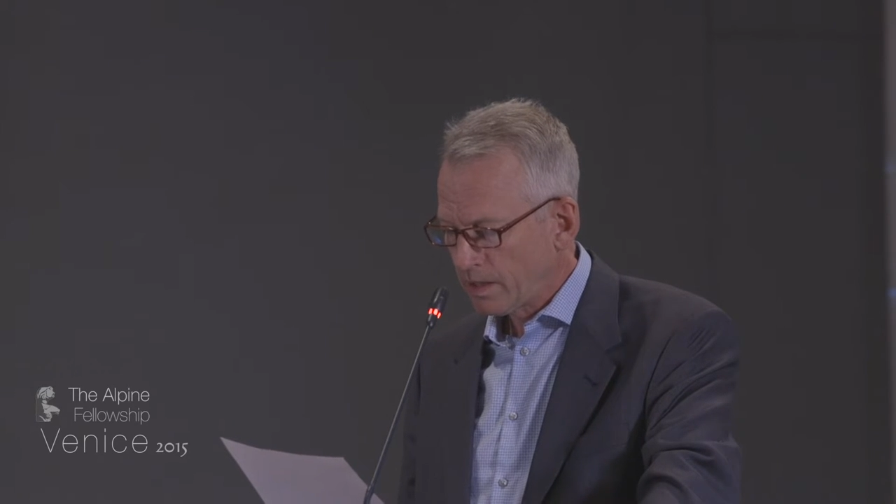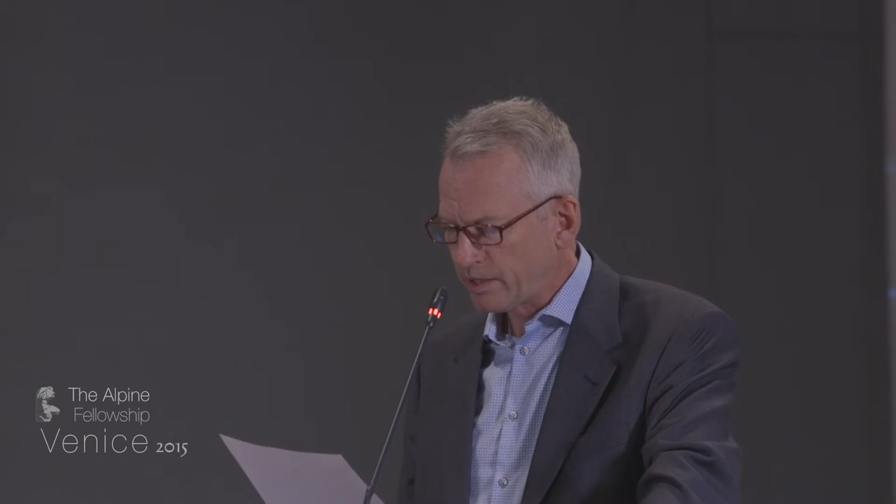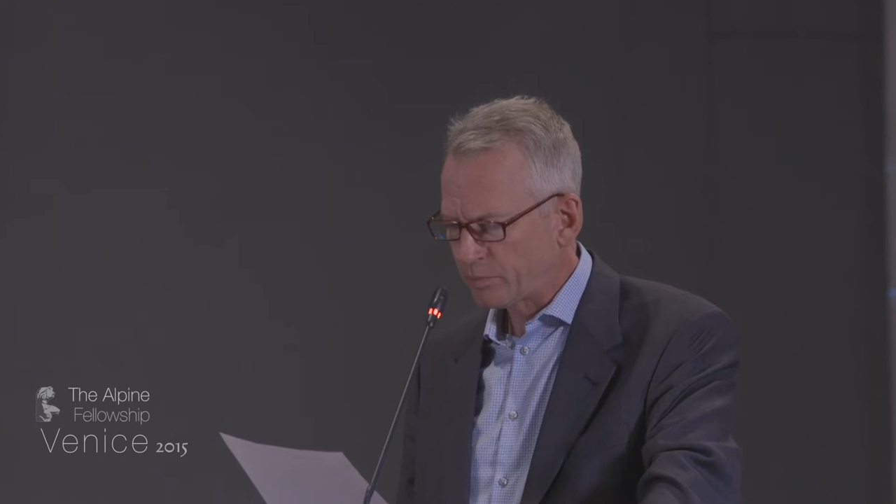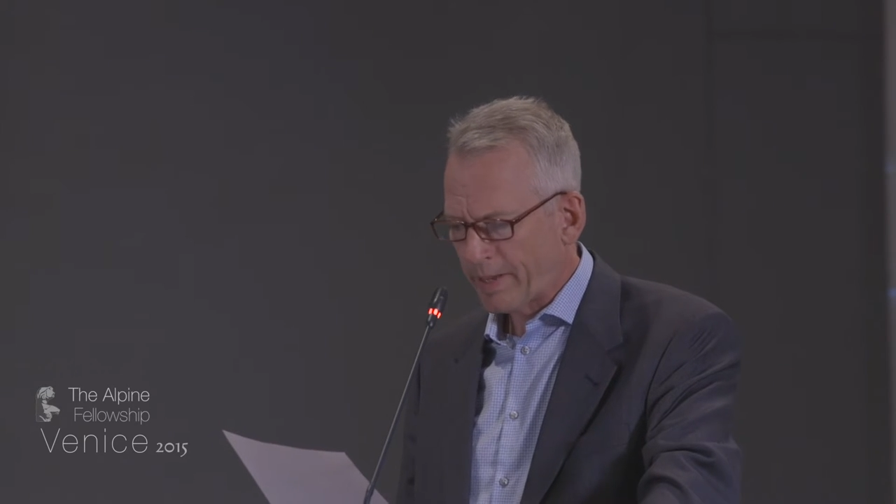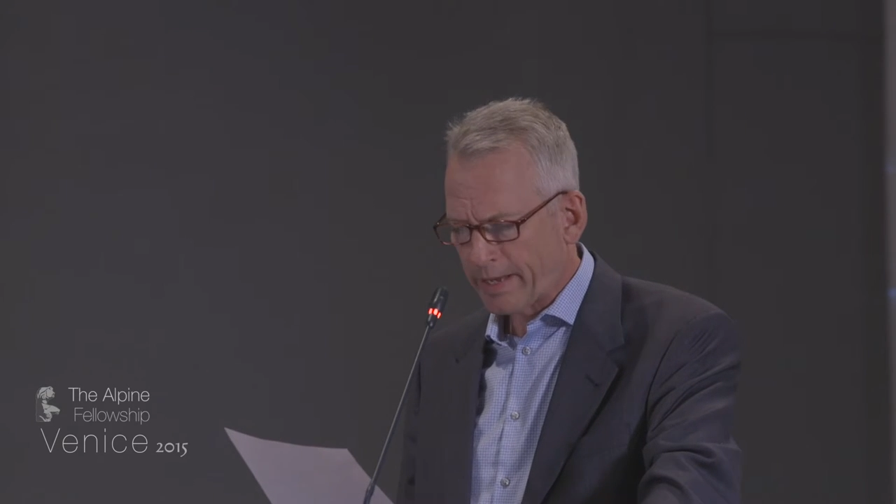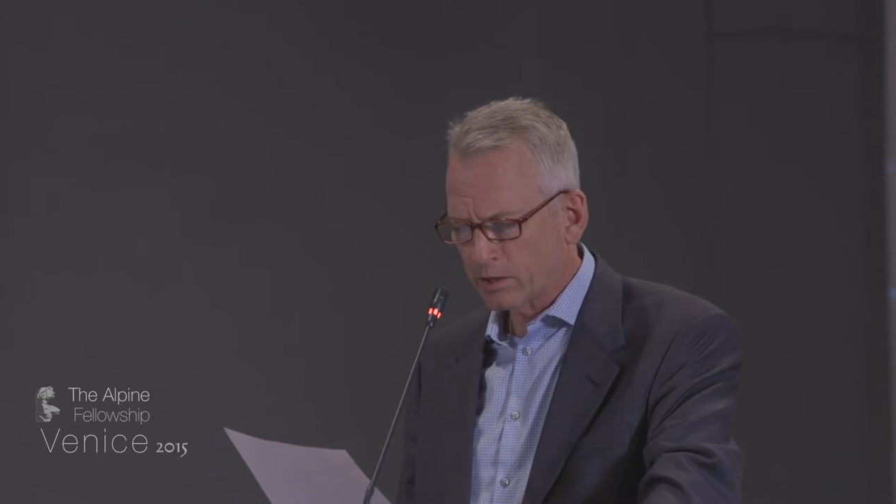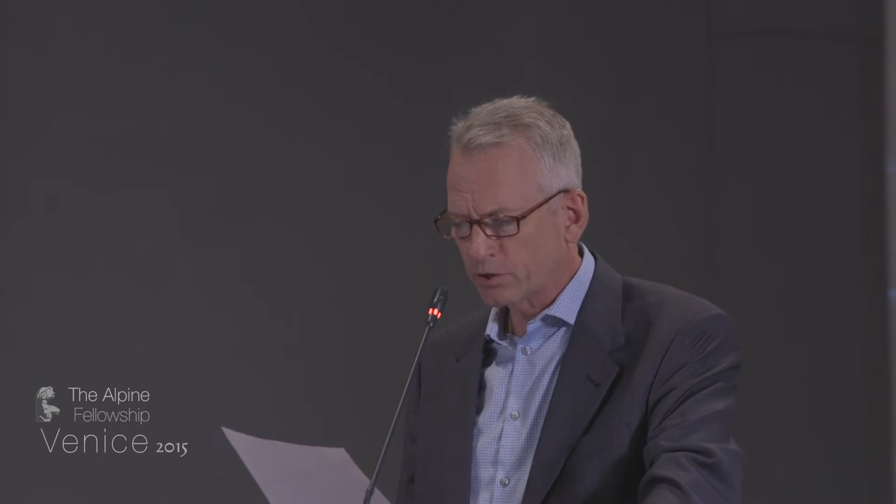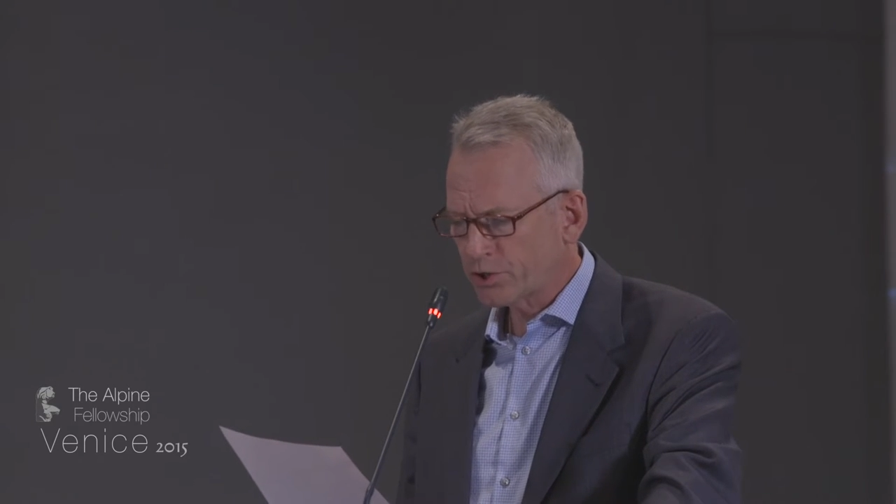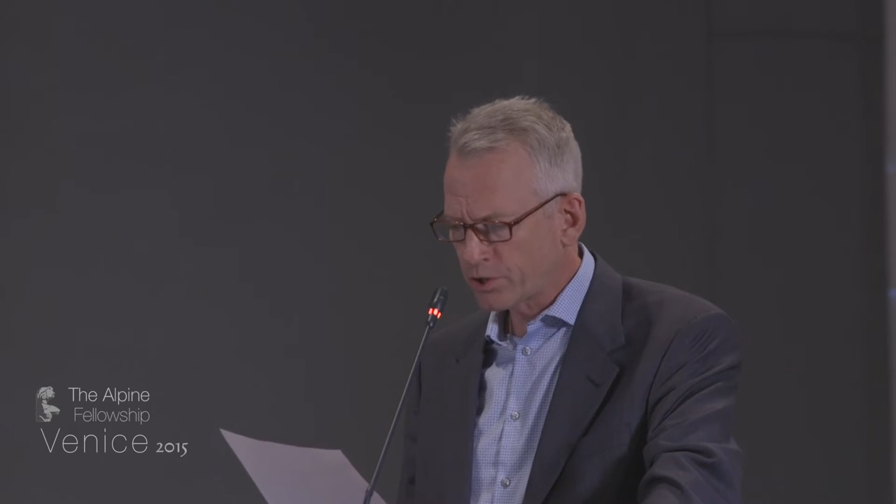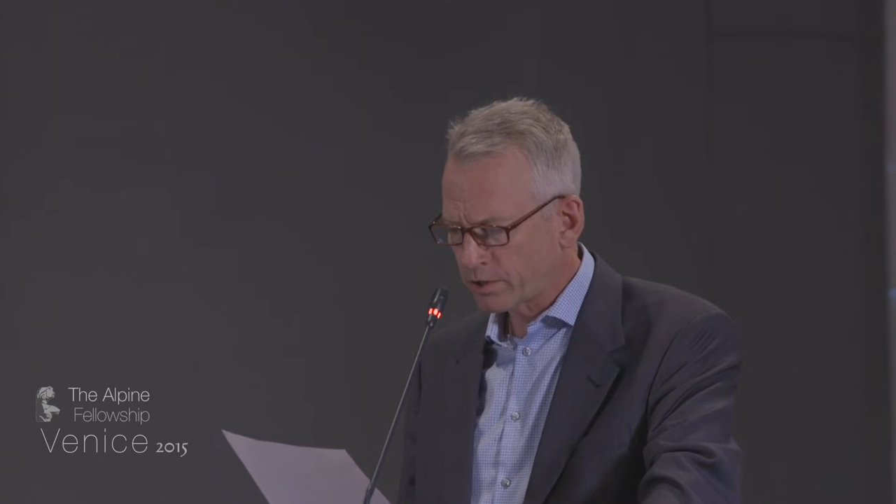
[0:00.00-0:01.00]
His
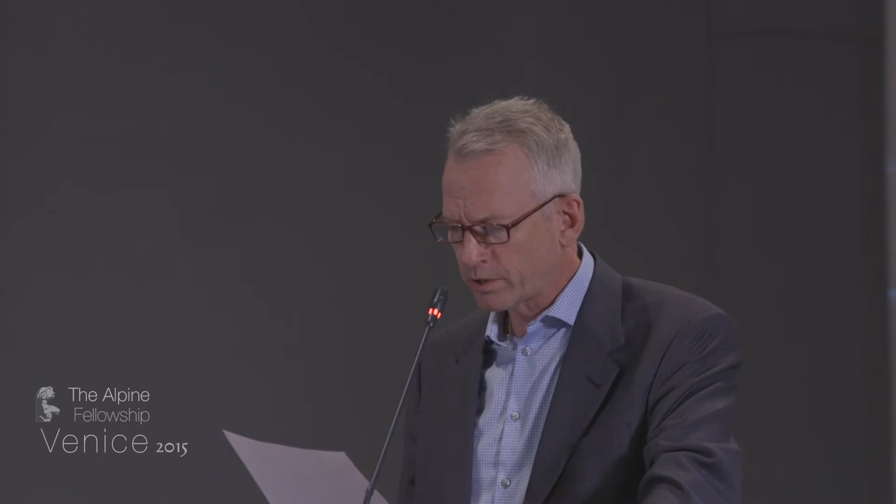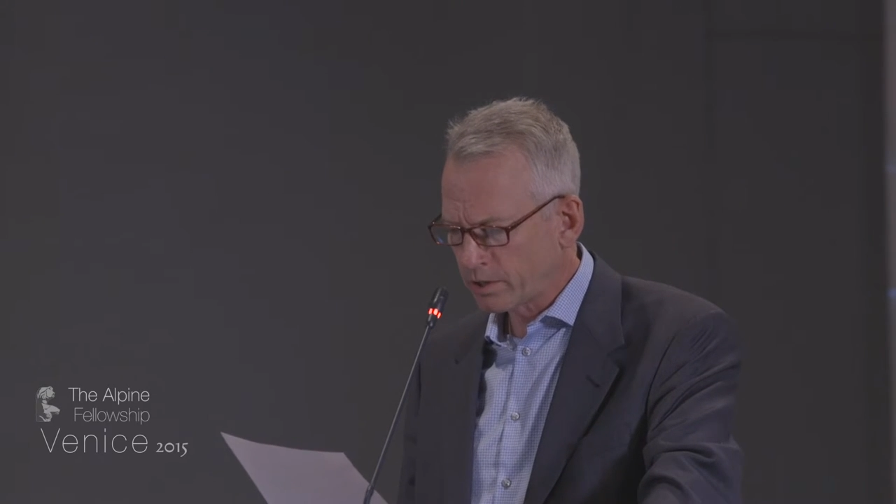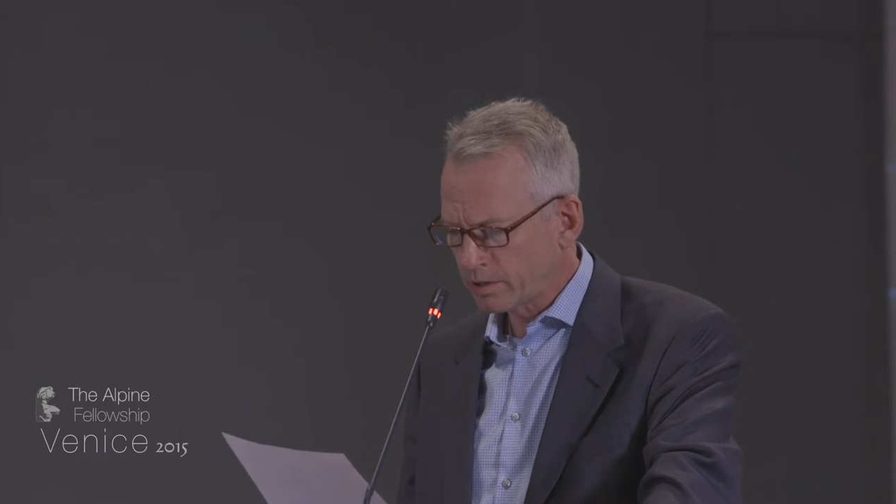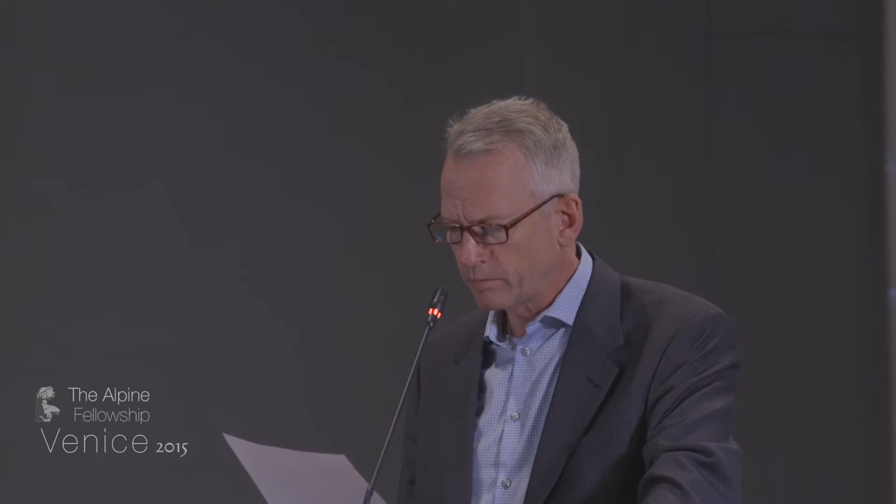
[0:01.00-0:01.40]
pale shirt,